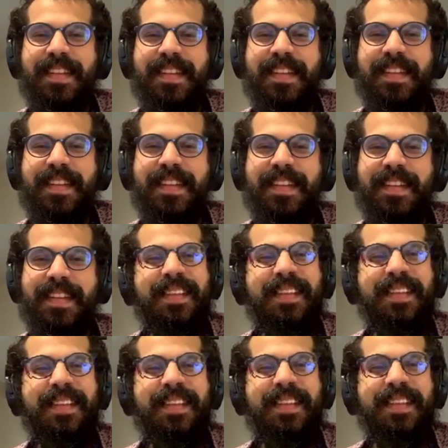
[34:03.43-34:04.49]

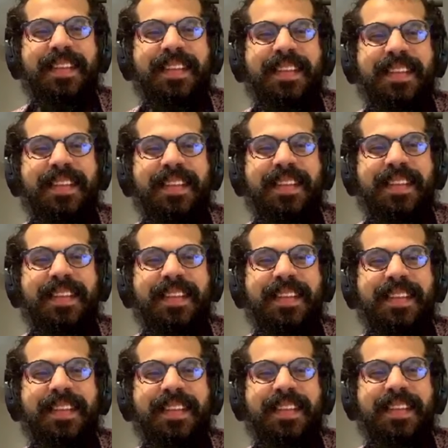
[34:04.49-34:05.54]

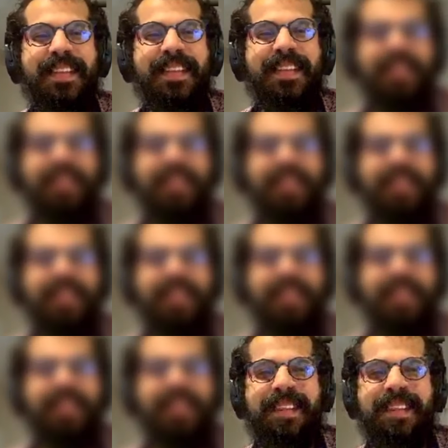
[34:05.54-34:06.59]

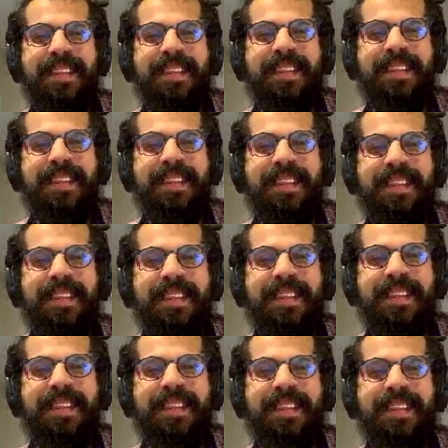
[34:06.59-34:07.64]

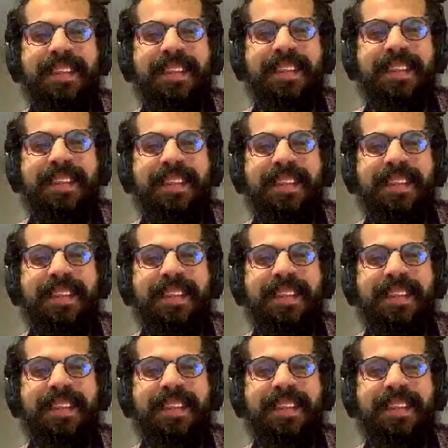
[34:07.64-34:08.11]
[no speech]